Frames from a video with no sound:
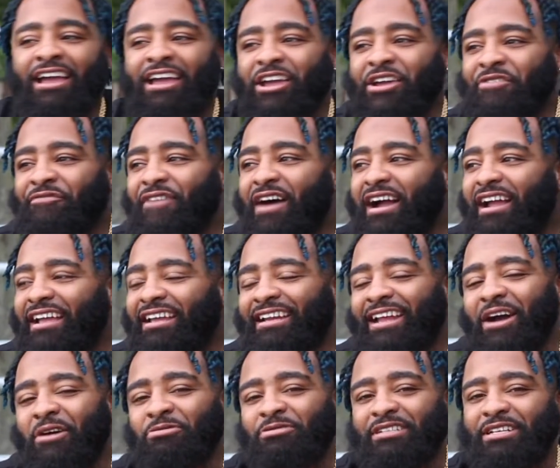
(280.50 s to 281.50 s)
if I get
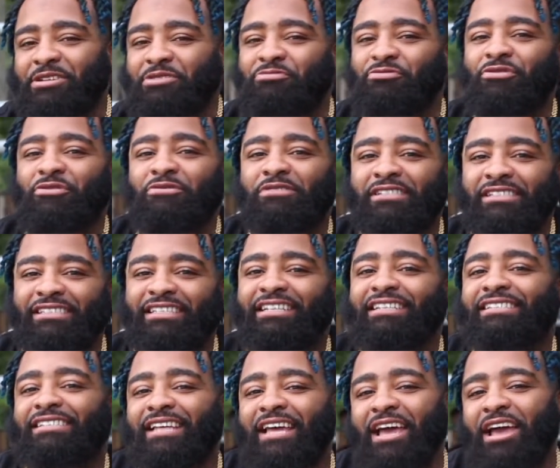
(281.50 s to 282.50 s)
a house anywhere on
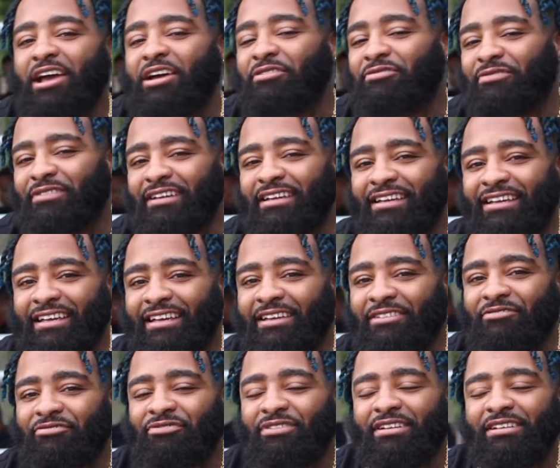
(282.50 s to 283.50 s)
Sixth Ave,
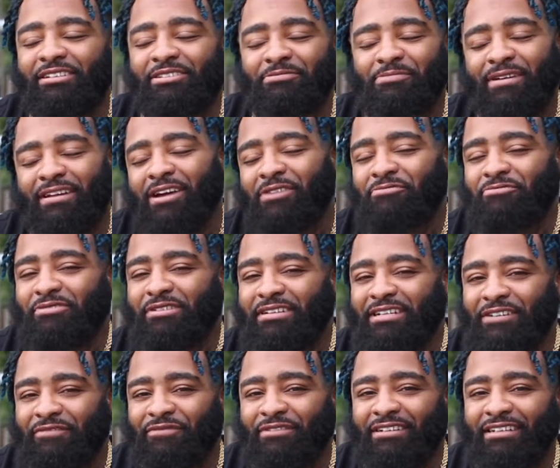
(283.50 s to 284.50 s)
in Venice, man. I
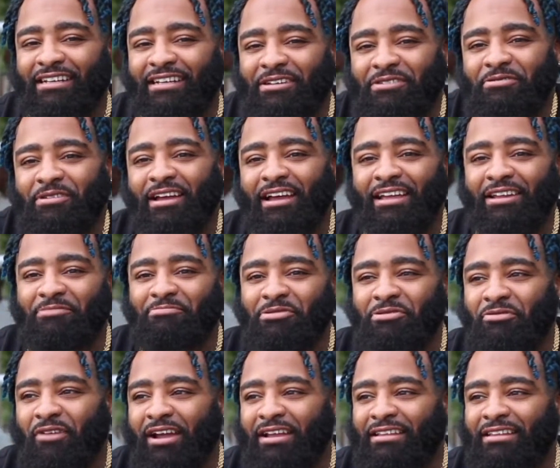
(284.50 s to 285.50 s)
wouldn't even. It, would
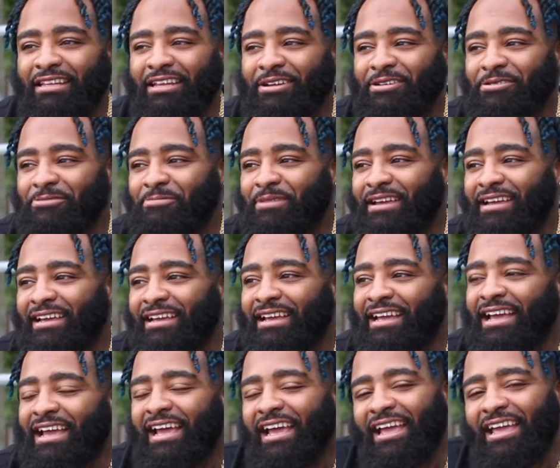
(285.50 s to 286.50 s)
be right there,
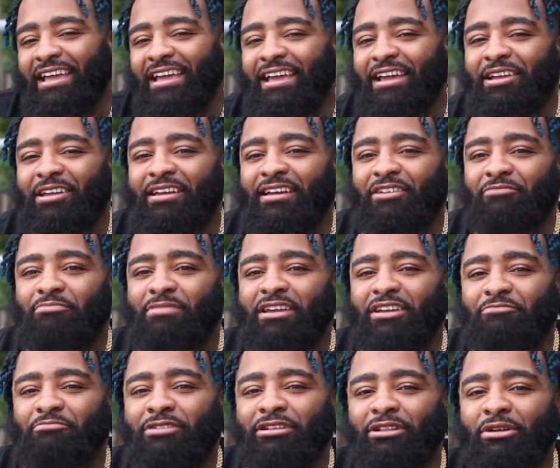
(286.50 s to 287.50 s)
man. Yeah. It, it, it, could be,
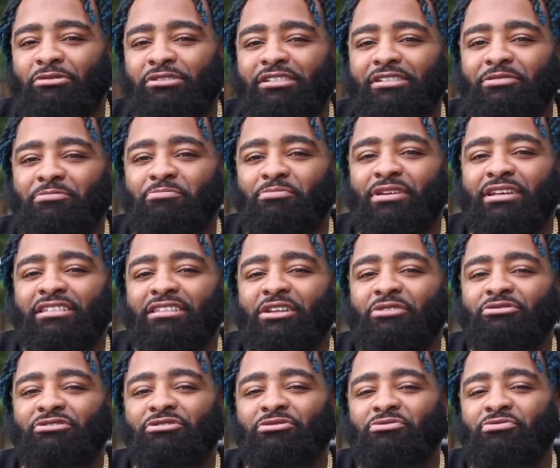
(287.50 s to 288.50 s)
it could be close to the beach,
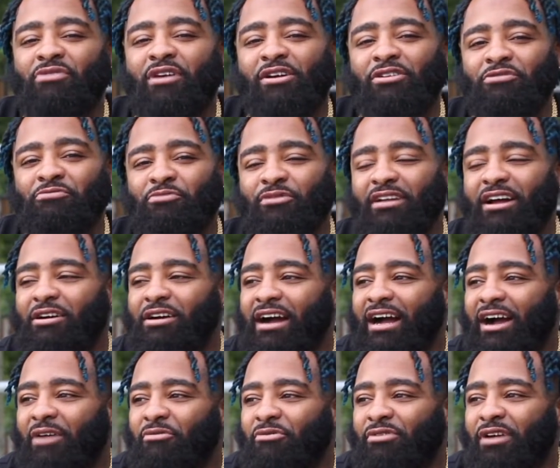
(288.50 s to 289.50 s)
close to the water, but I,
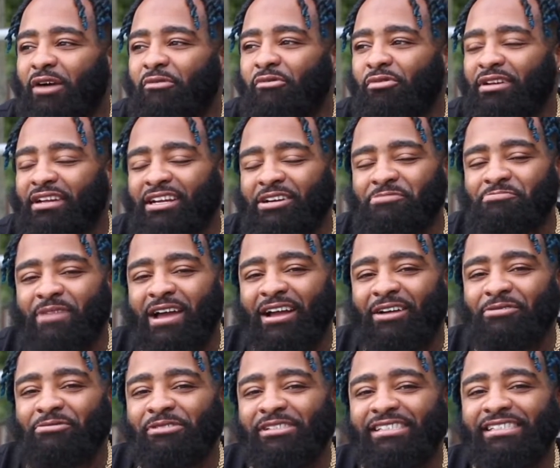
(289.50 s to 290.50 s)
I want I want to come
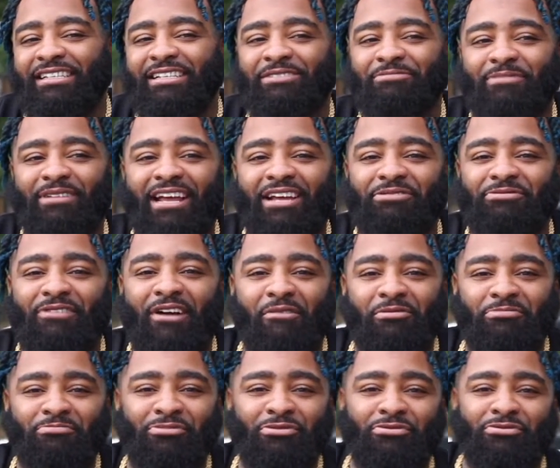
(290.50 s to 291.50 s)
back on six, man. That's where I
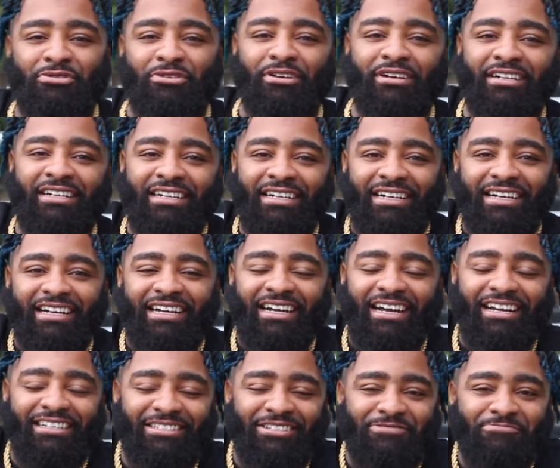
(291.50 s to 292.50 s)
was born. Yeah.
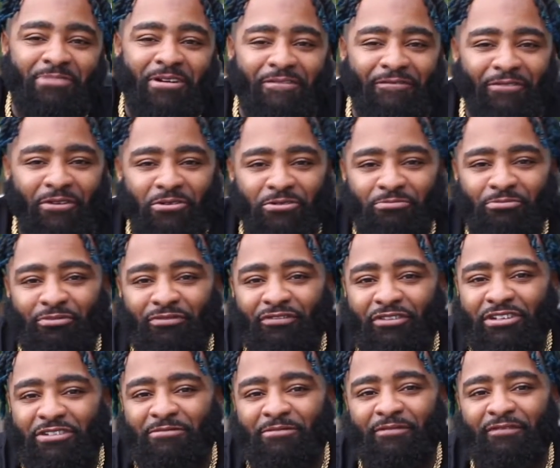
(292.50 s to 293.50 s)
I took my first
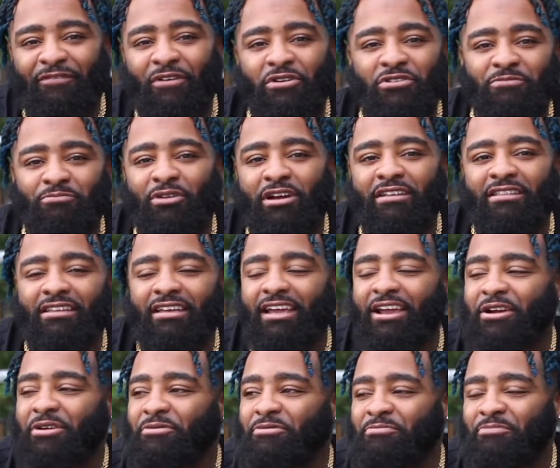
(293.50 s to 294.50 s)
first first breath of
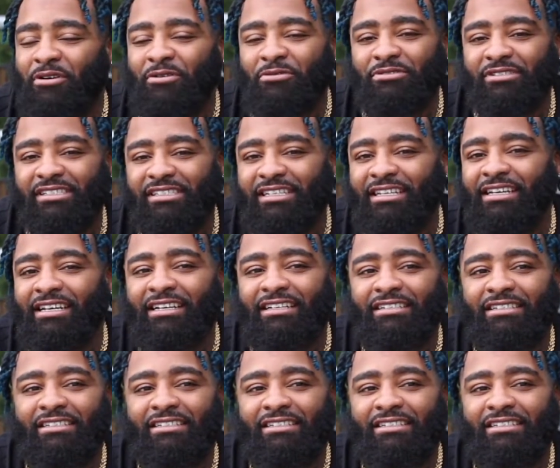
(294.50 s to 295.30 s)
air on, on six.